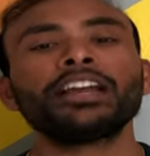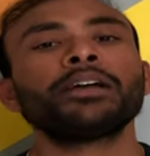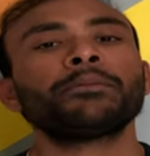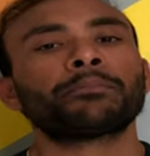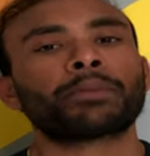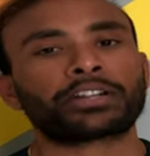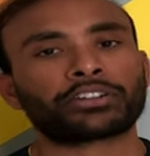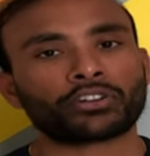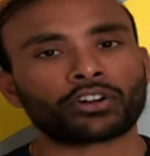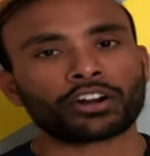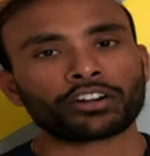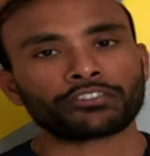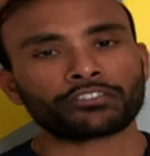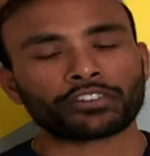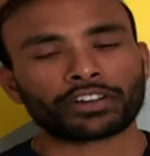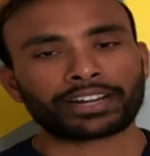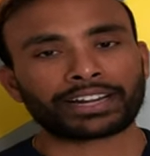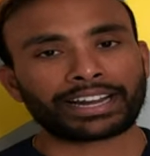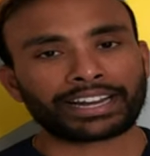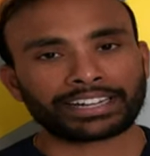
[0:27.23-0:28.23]
but not
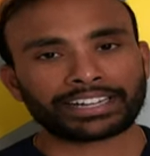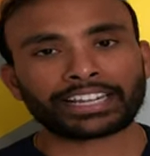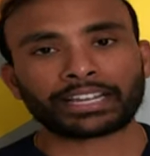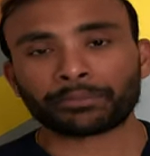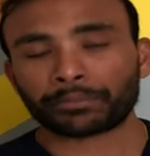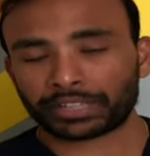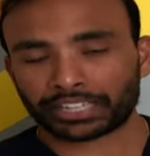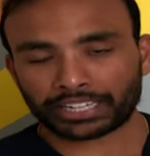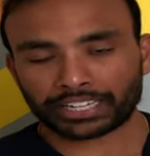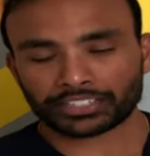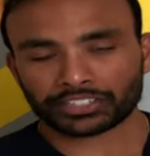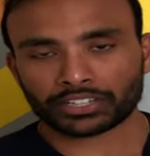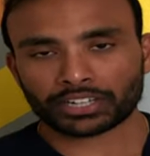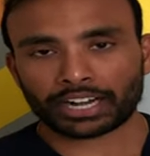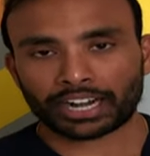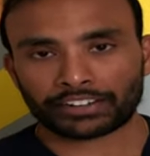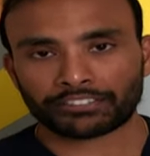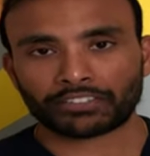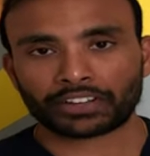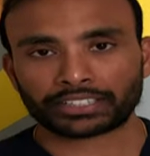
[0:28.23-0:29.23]
for any immigration
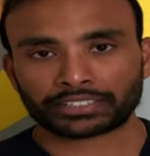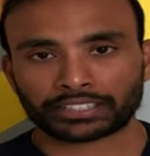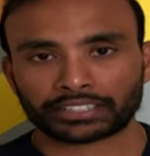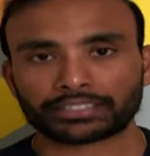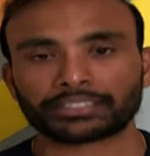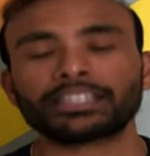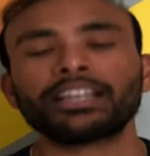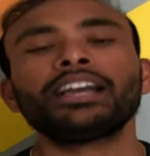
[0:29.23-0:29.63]
advices.